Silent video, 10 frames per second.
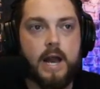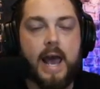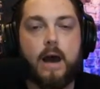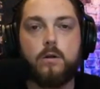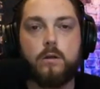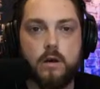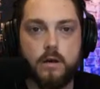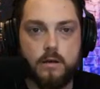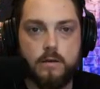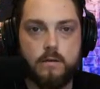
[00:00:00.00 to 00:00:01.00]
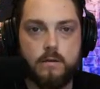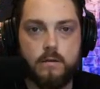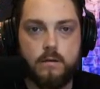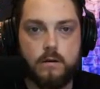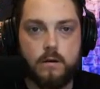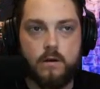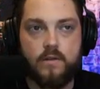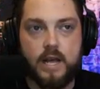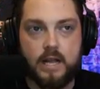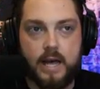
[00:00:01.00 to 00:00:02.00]
outlook on
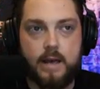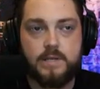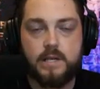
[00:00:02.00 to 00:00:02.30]
the claims.